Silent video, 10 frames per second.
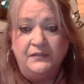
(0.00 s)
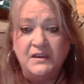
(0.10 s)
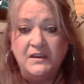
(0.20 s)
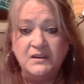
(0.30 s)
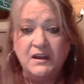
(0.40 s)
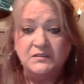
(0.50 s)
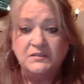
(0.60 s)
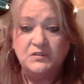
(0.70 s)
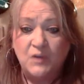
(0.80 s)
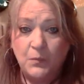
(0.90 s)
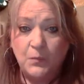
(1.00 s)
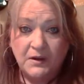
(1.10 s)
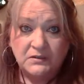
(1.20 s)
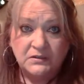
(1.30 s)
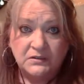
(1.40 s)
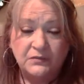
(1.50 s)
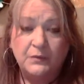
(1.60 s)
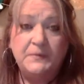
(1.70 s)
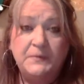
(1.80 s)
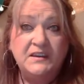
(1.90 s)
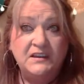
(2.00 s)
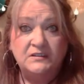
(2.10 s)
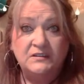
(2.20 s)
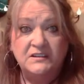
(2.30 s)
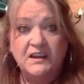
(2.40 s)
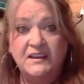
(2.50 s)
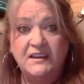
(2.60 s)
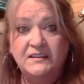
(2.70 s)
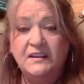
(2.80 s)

Thank you guys so much for being here tonight.